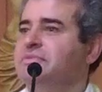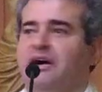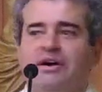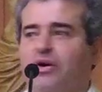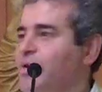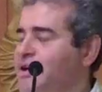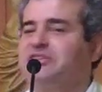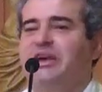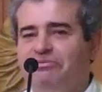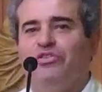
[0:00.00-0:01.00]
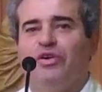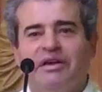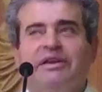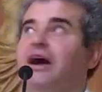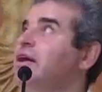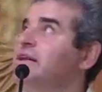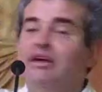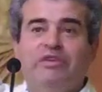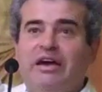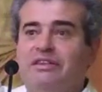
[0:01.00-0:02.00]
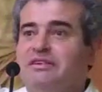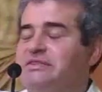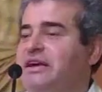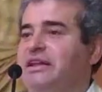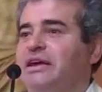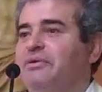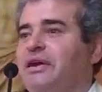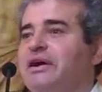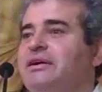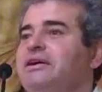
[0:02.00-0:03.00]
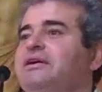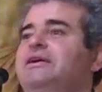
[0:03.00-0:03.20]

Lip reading: I always keep falling down. I never hit the ceiling when I...